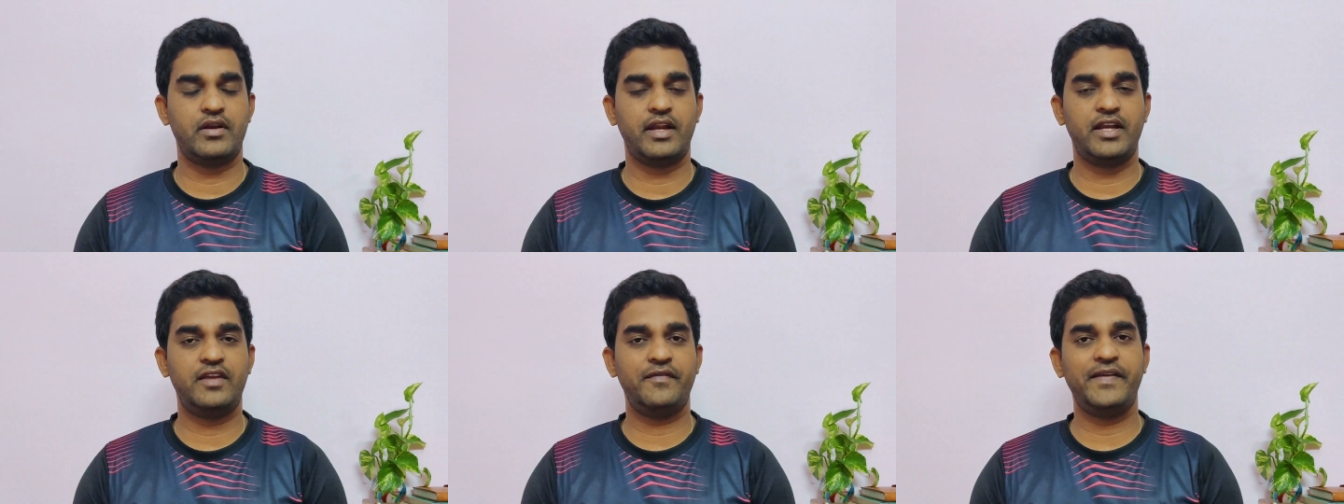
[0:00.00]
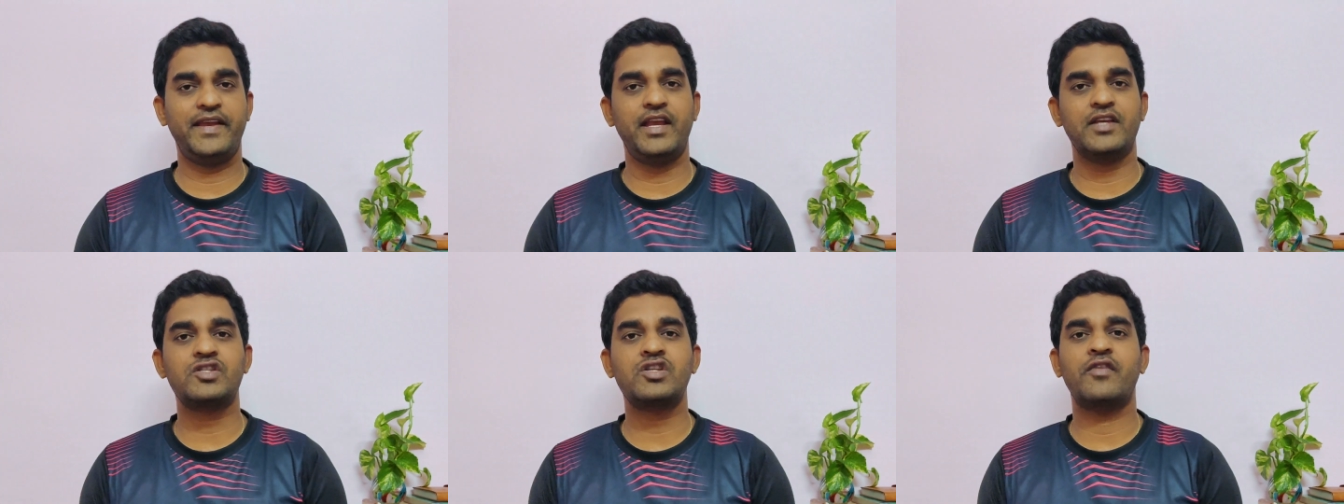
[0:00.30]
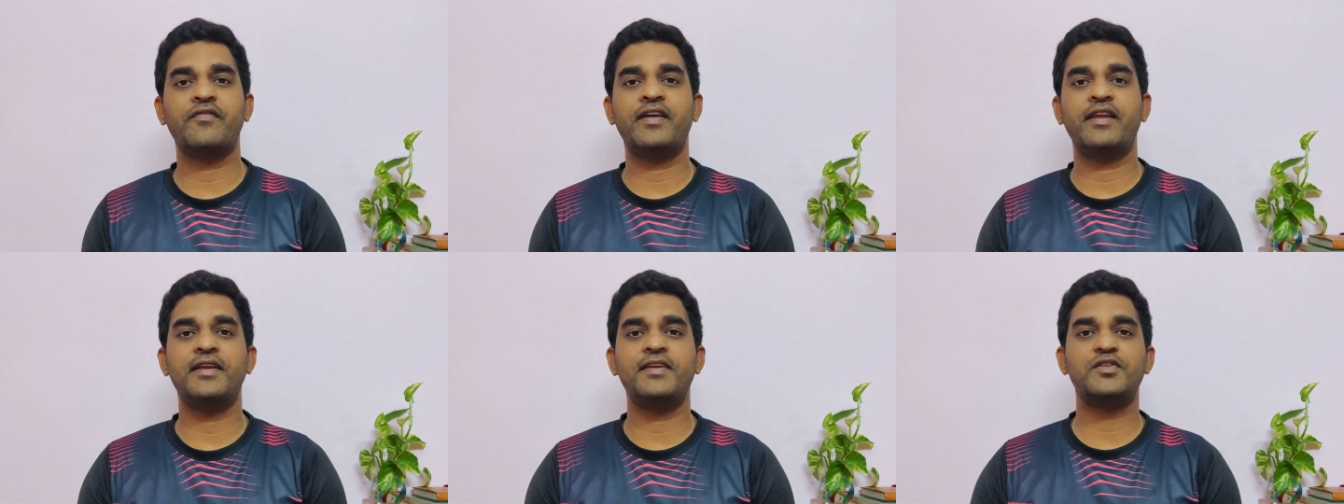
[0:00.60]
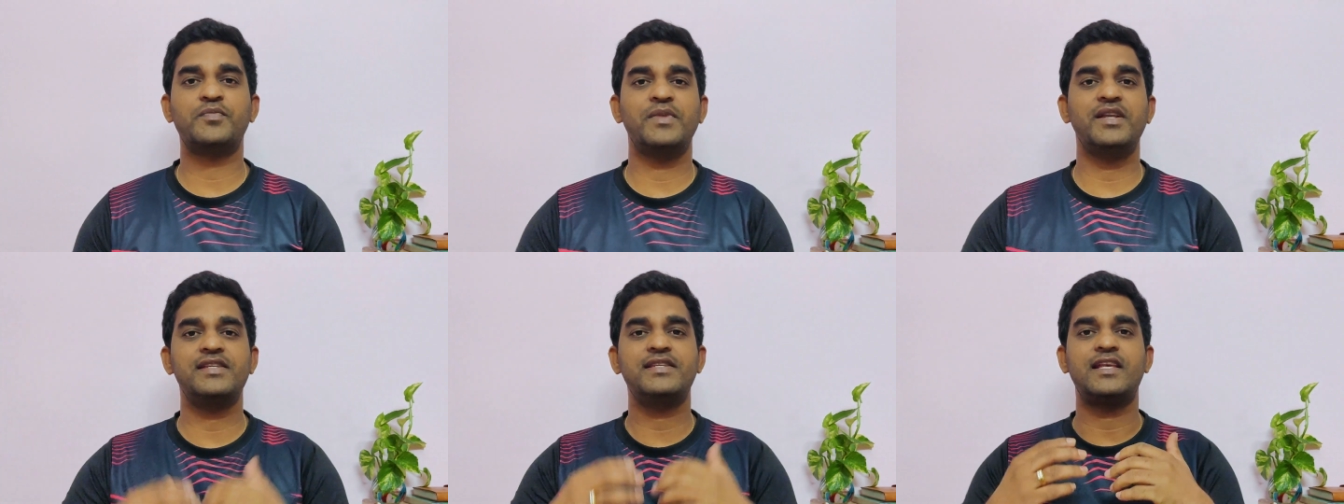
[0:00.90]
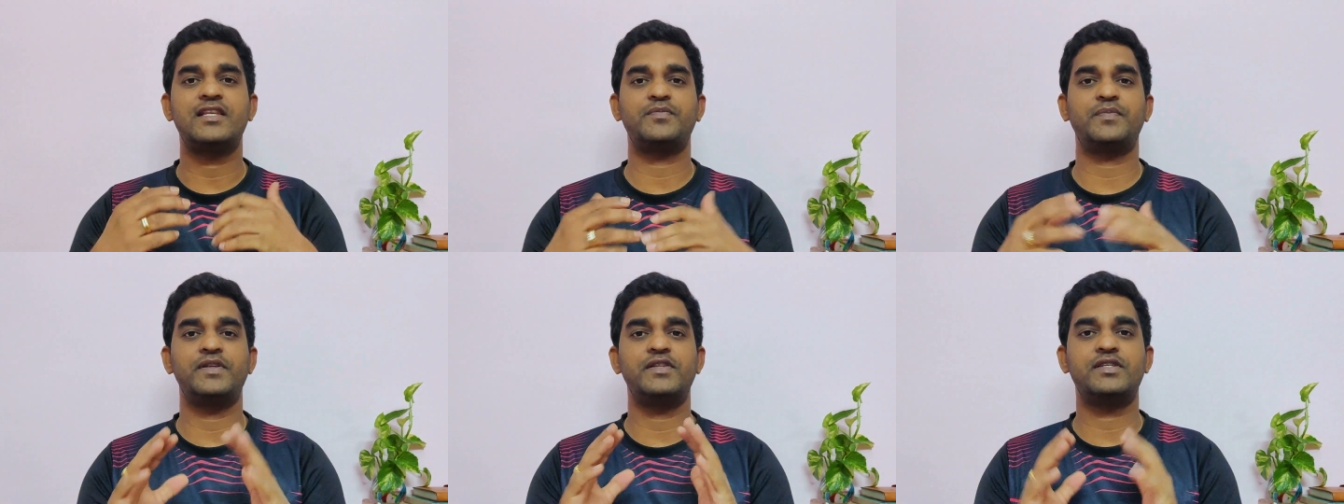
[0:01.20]
Rectification of errors means
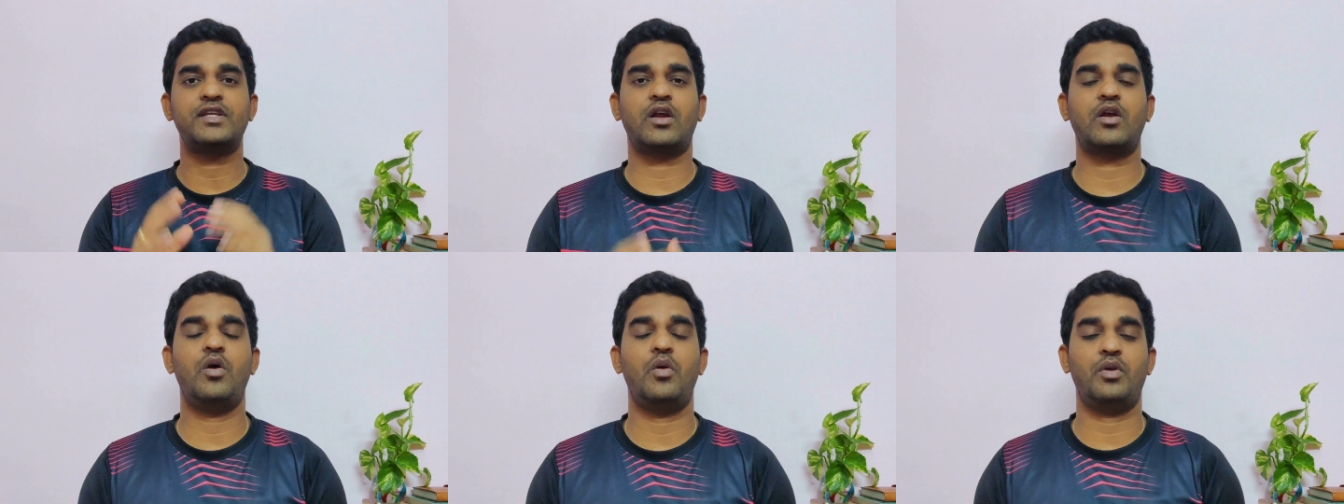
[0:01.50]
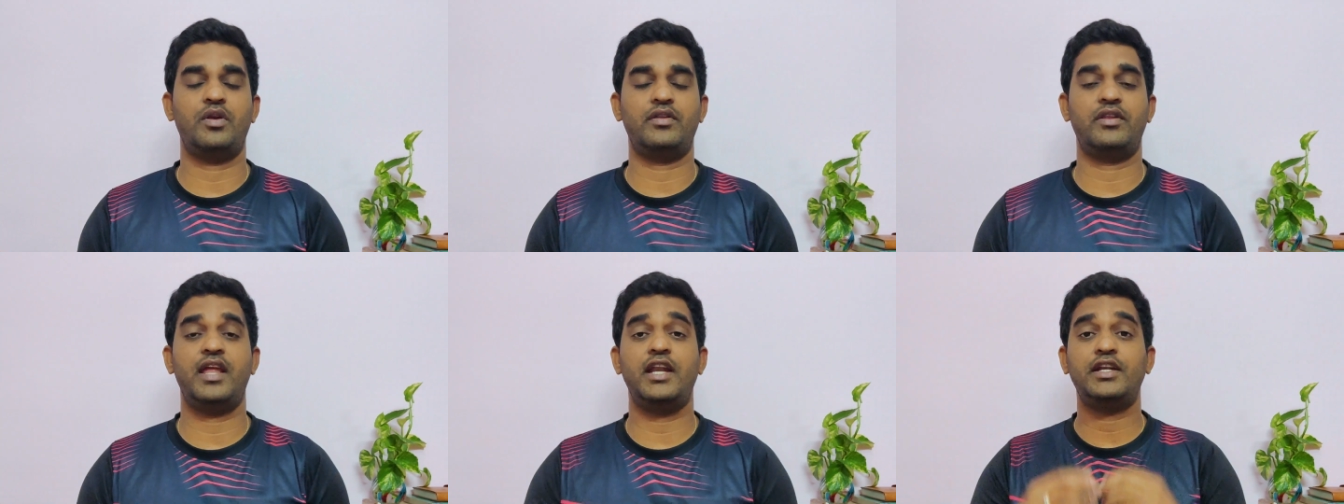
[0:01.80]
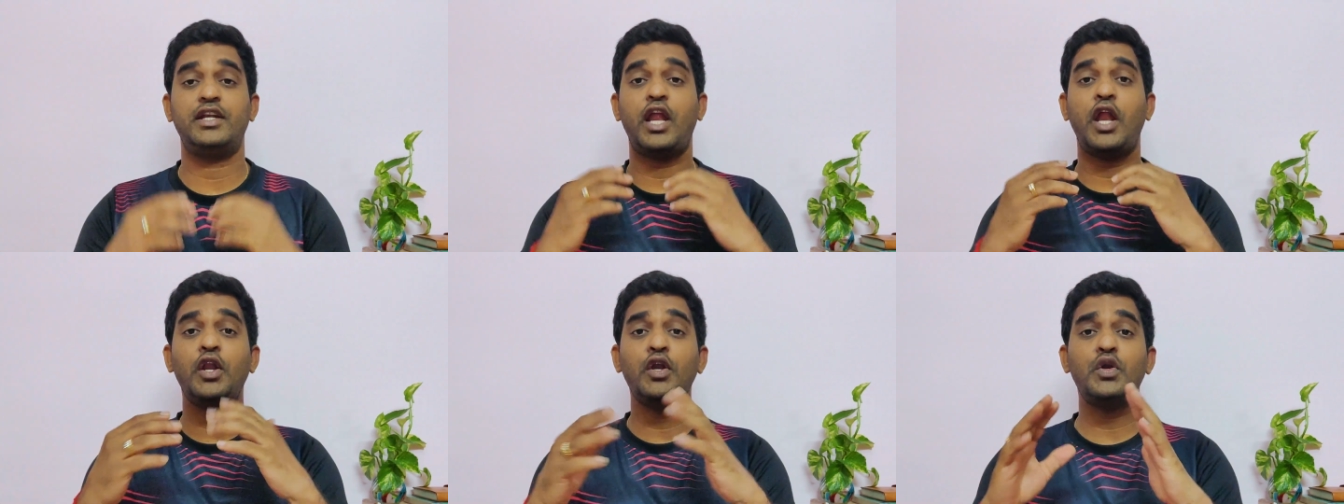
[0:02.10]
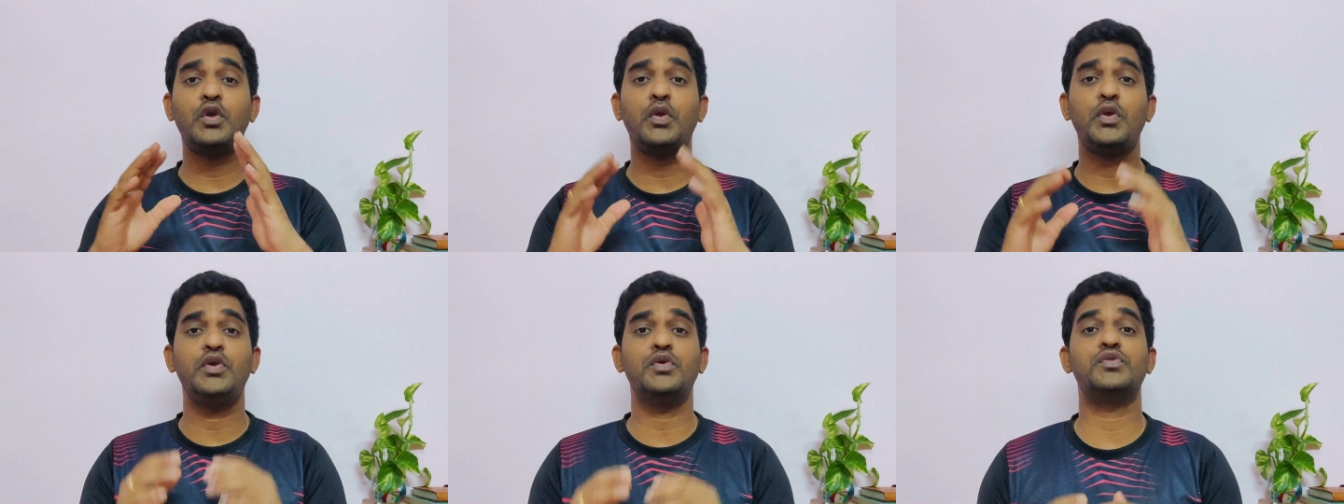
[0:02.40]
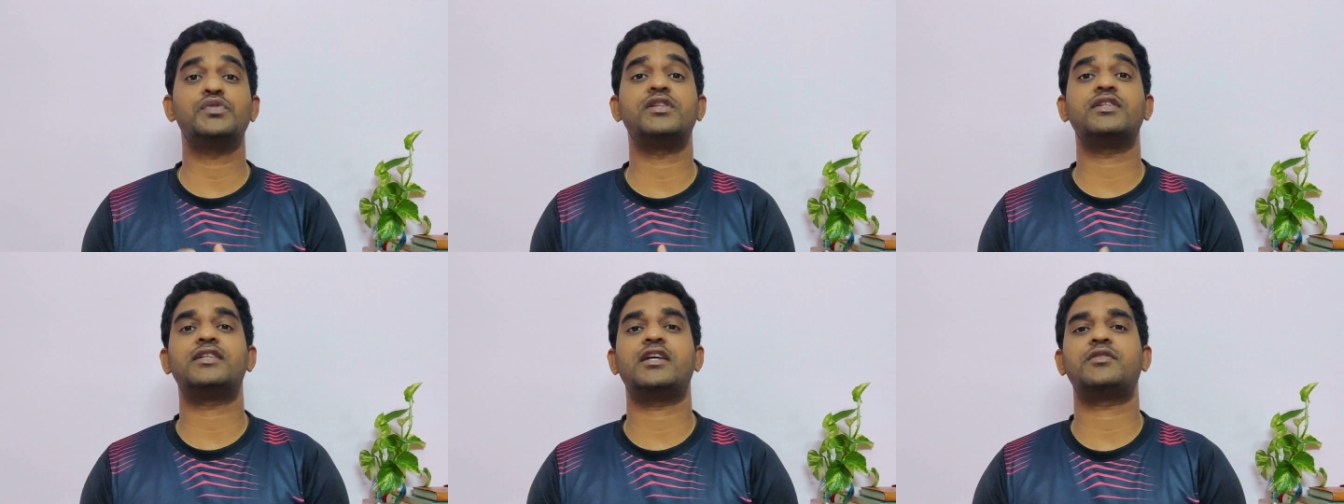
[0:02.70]
suspense account. They tend to
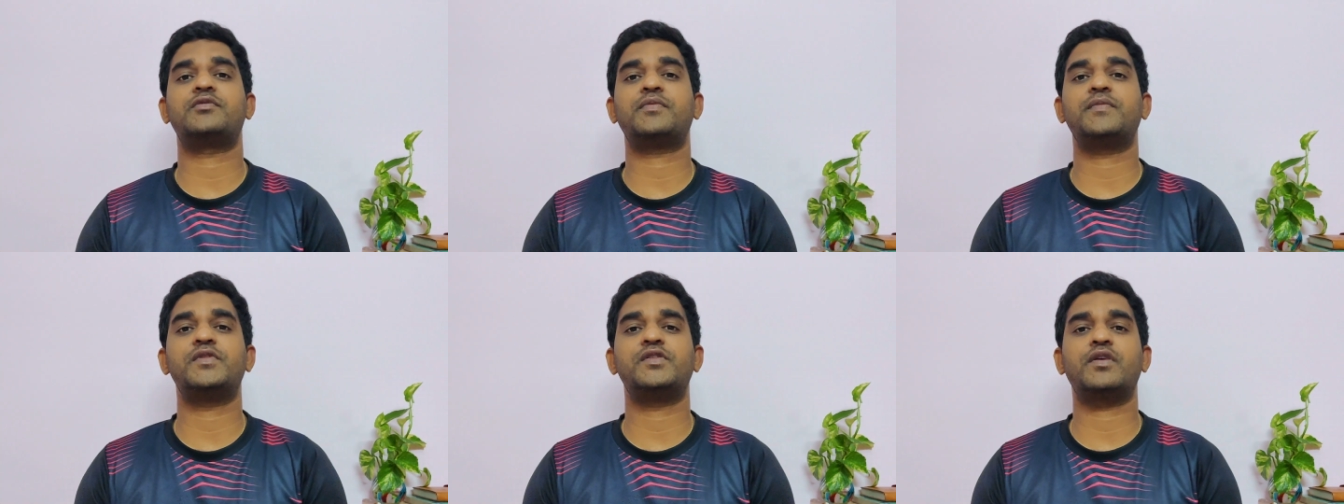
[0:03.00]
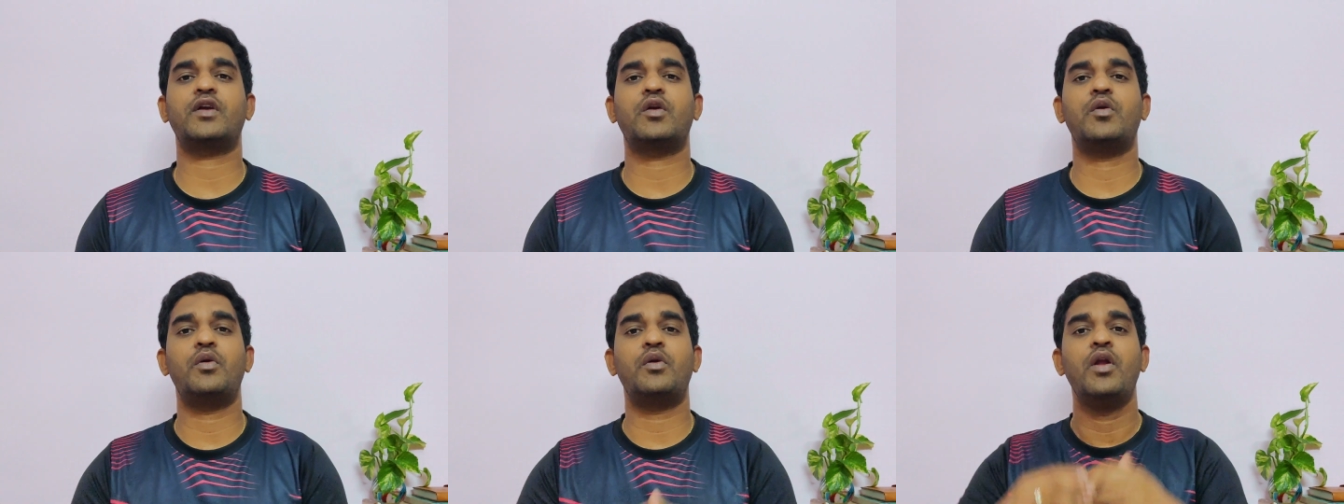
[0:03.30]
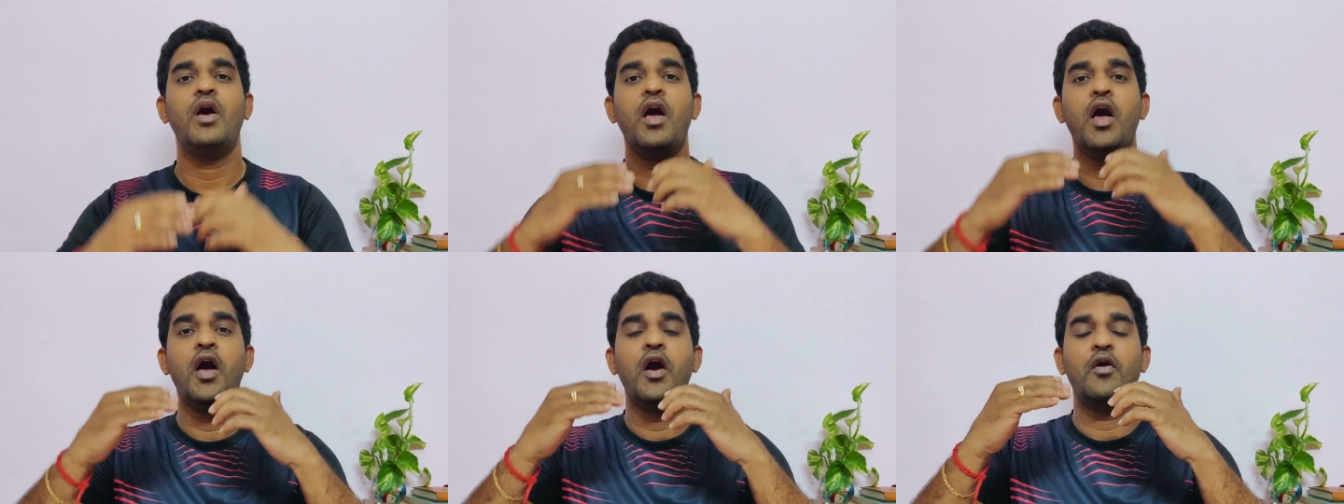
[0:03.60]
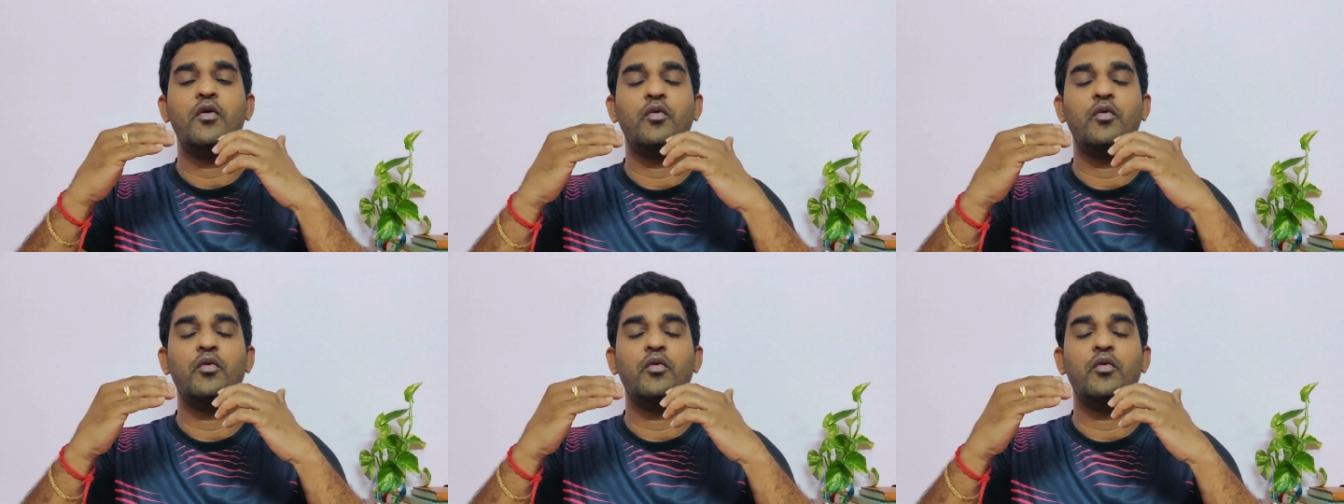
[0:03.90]
use the suspense account